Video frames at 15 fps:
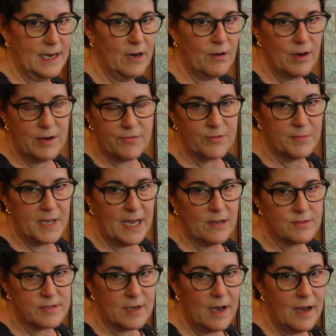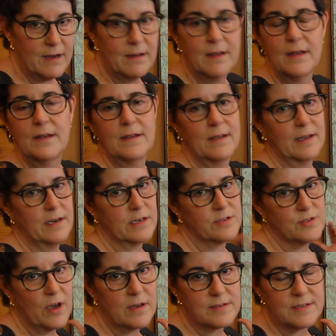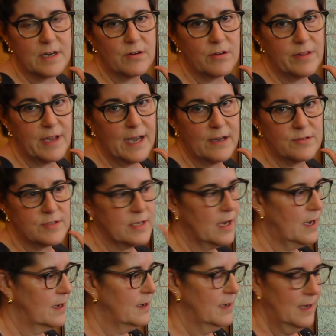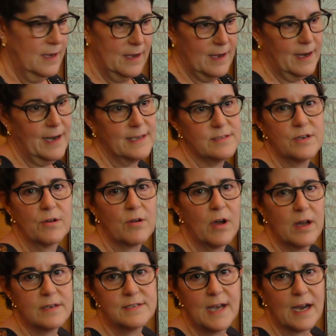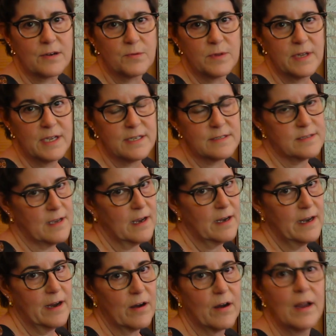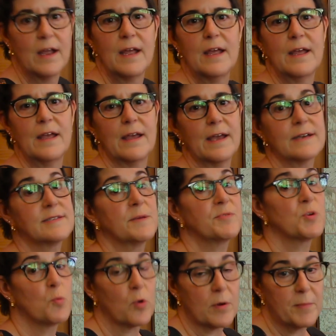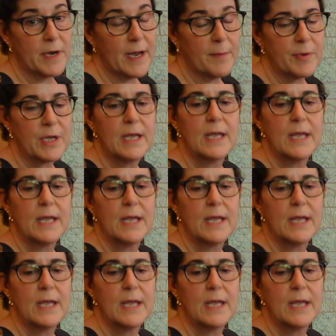air in from the outside, it exhausts air to the outside, it has no contact with the inside air except to warm it up.